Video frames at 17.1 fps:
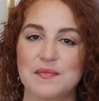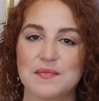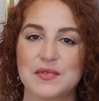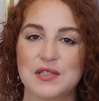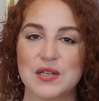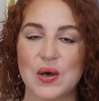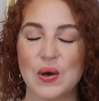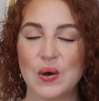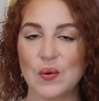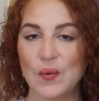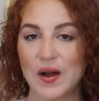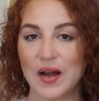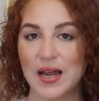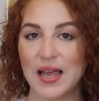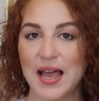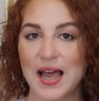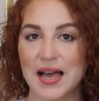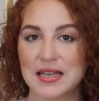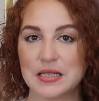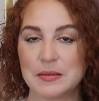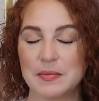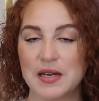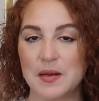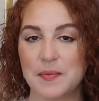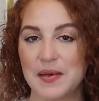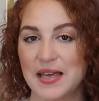So where he asked
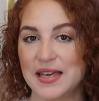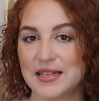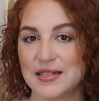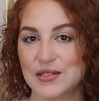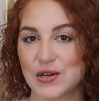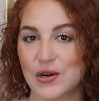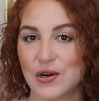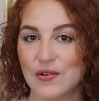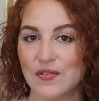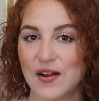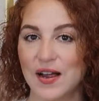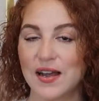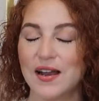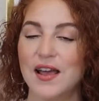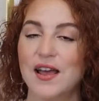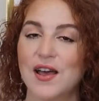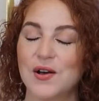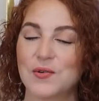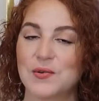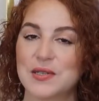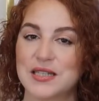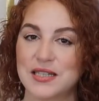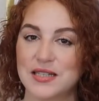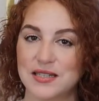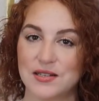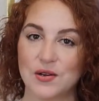me to be his girlfriend was
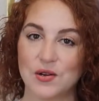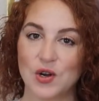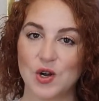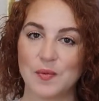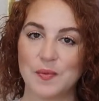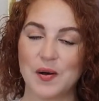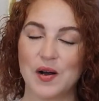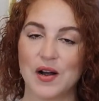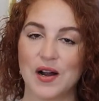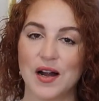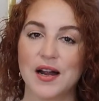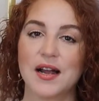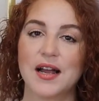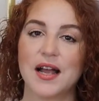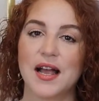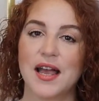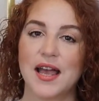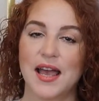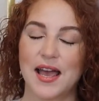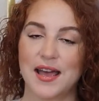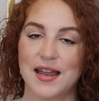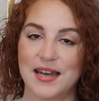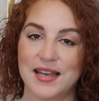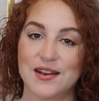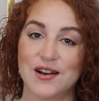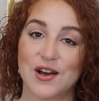in Silkborough Park,
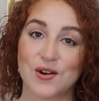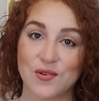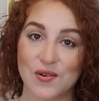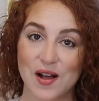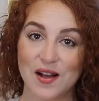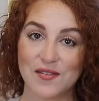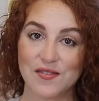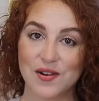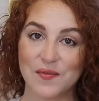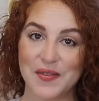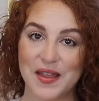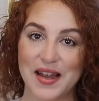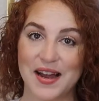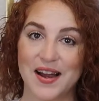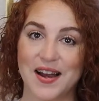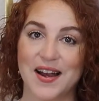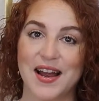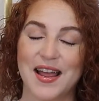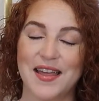and he got a rock from there.